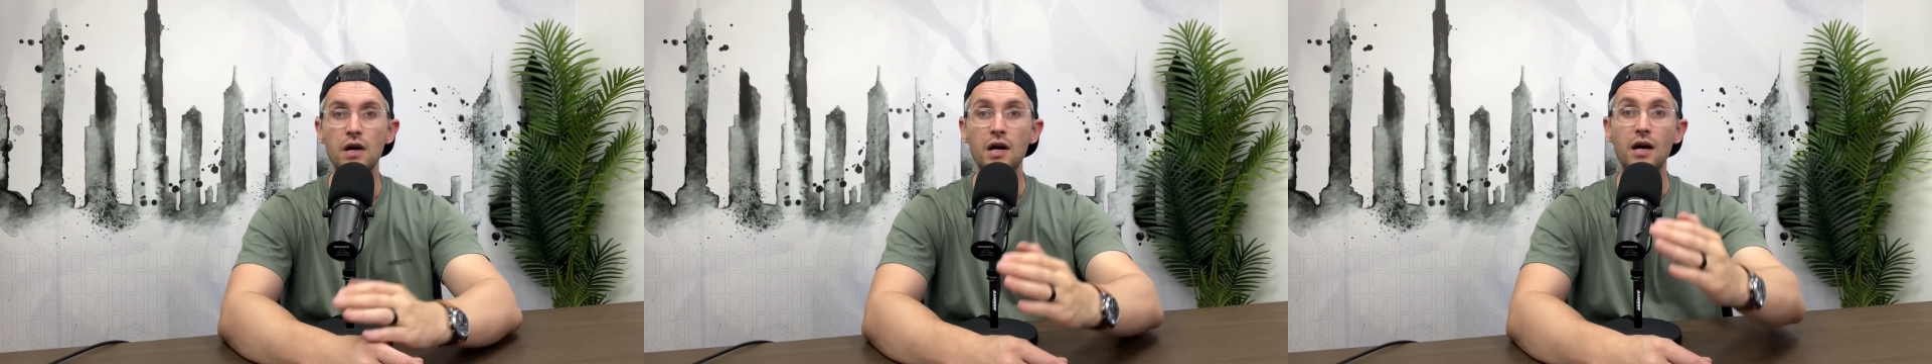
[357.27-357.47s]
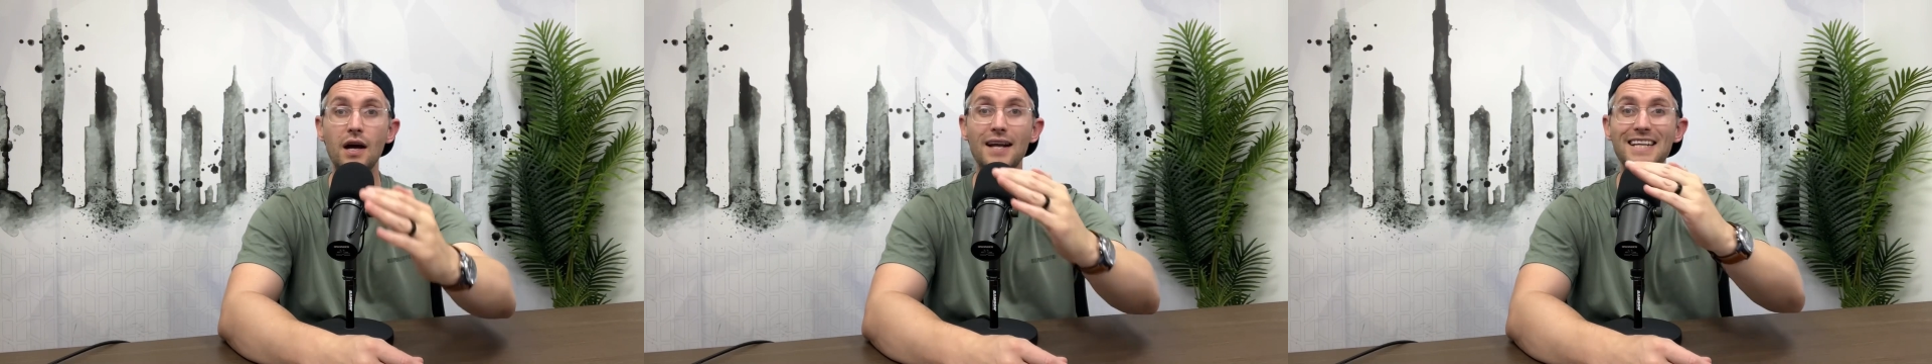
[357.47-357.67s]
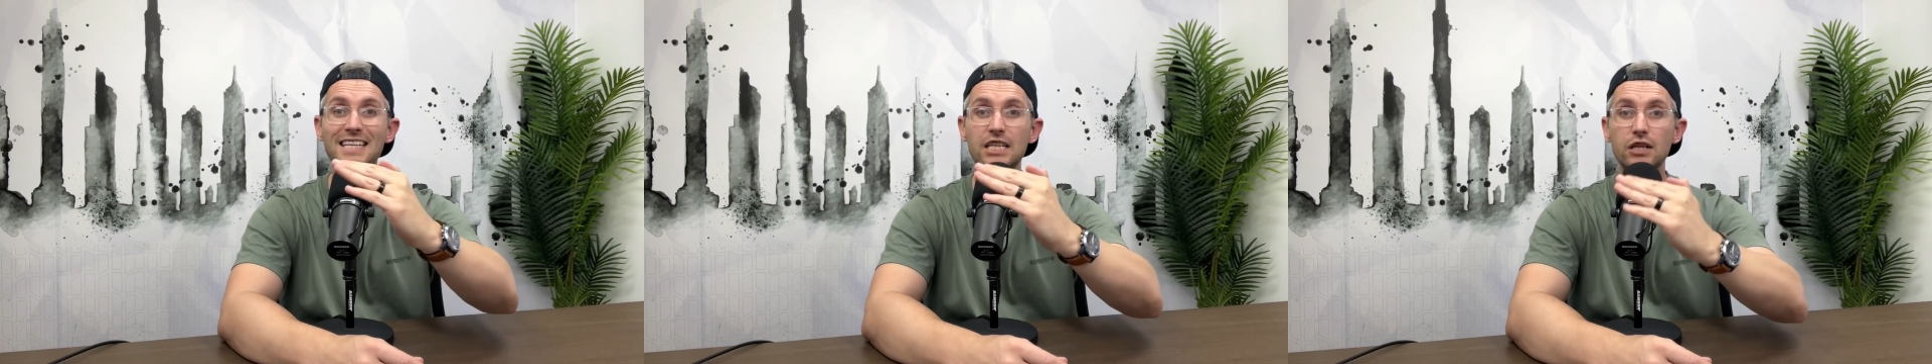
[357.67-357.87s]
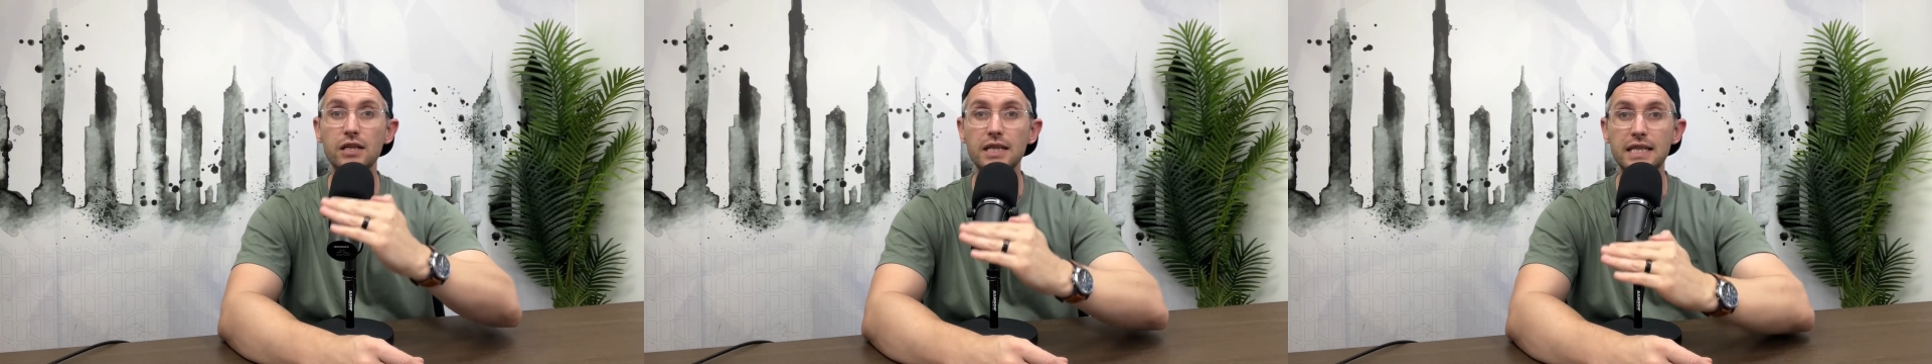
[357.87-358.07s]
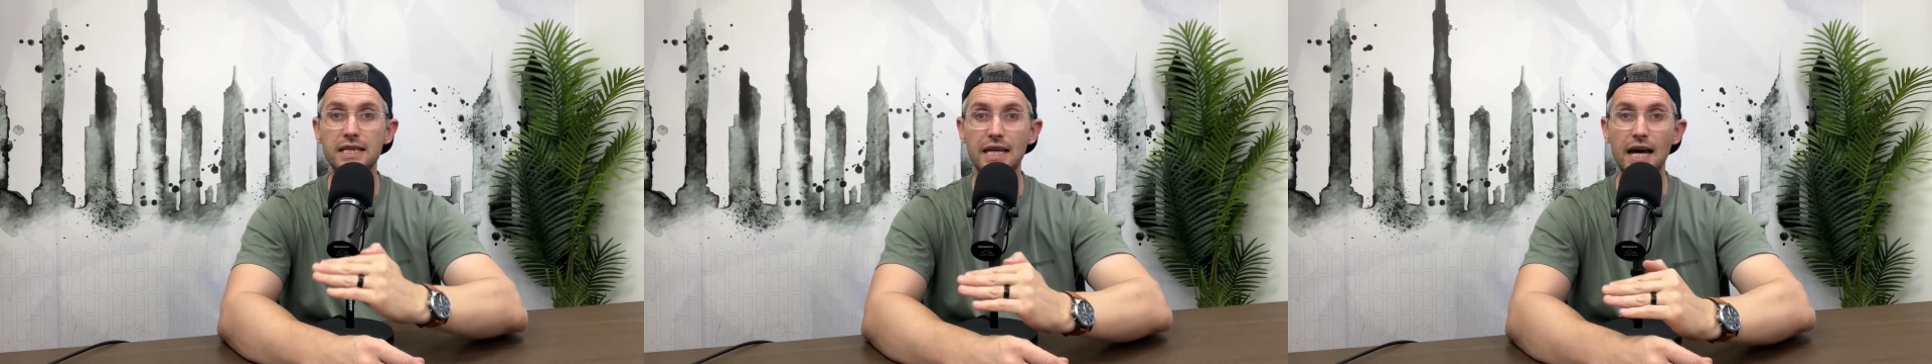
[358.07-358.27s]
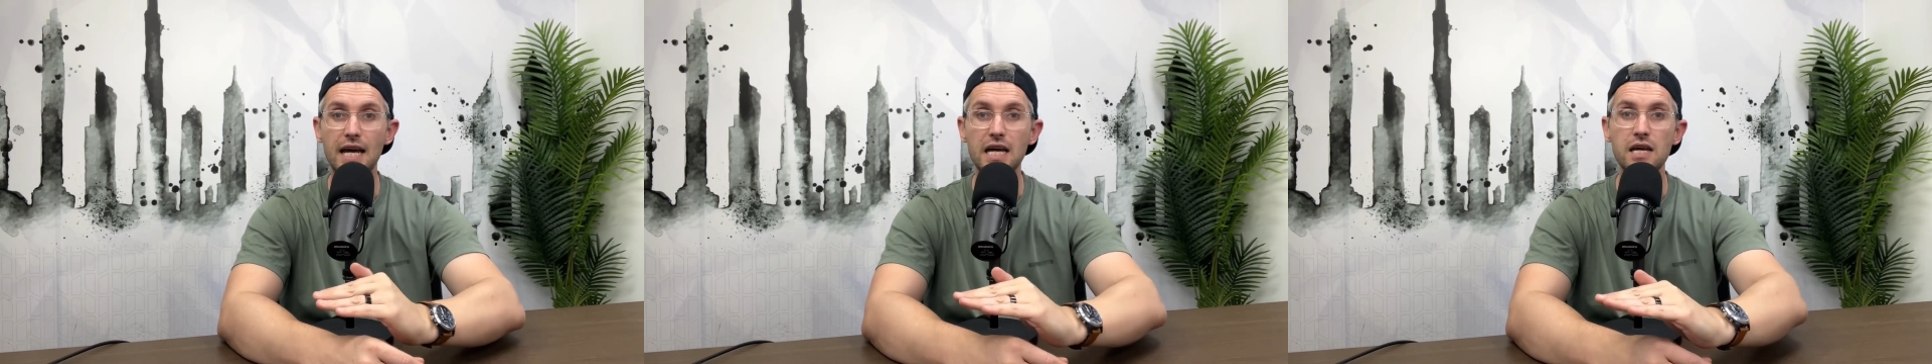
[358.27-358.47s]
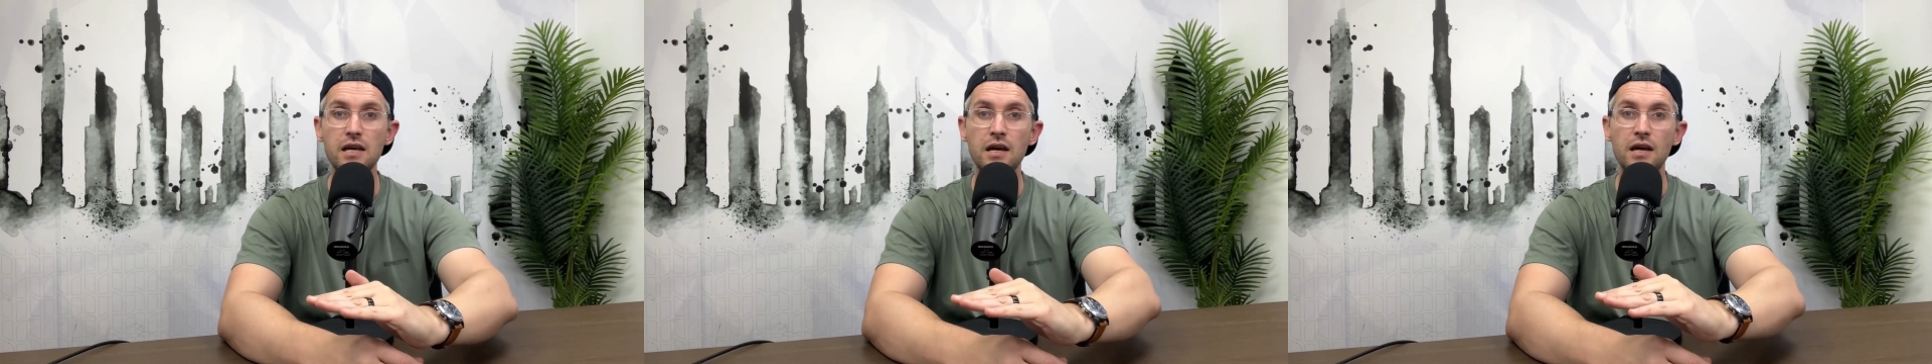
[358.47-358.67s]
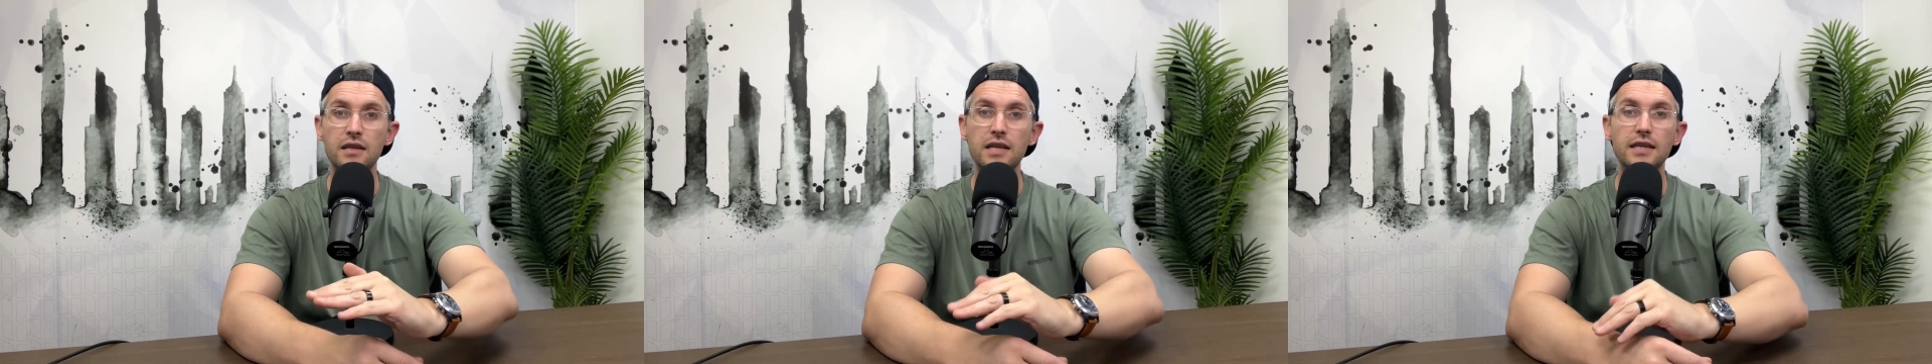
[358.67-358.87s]
until the day
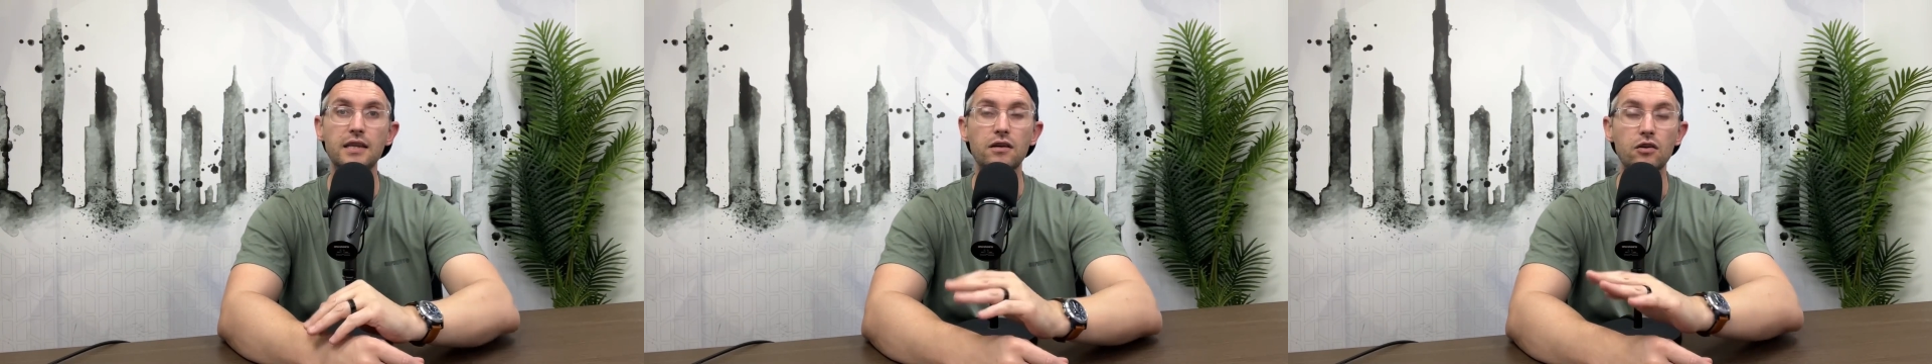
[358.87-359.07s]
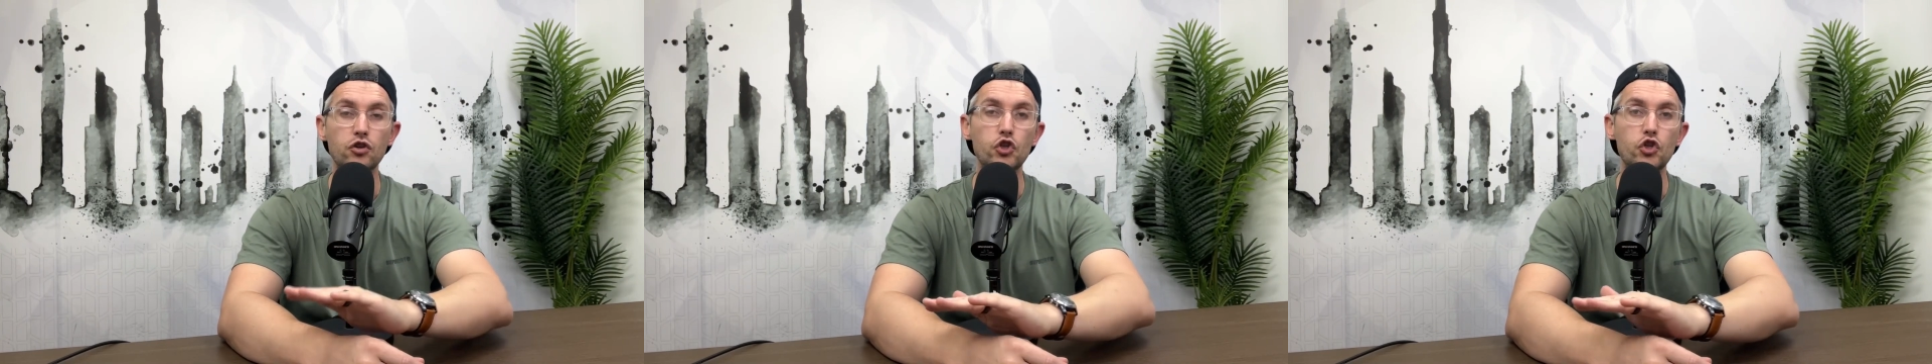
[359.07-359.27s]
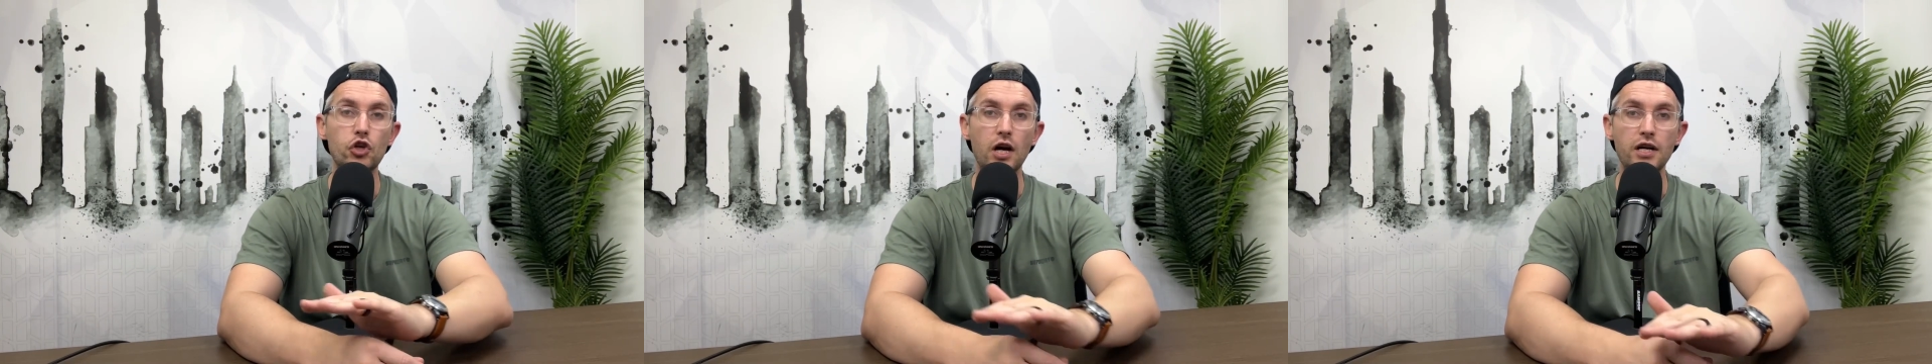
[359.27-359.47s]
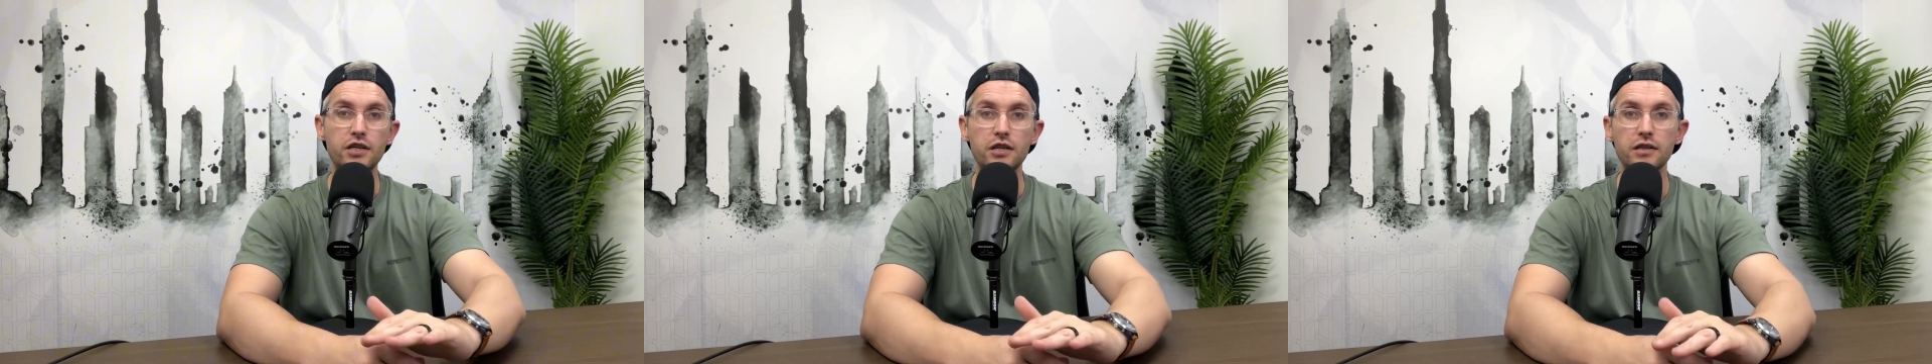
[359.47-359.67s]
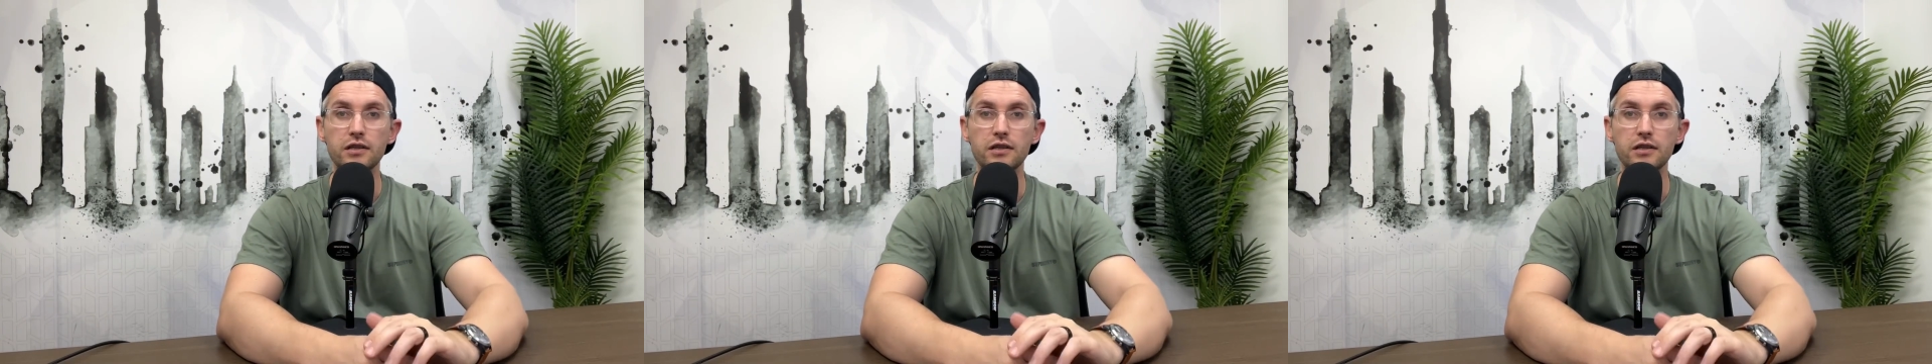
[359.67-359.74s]
that the construction is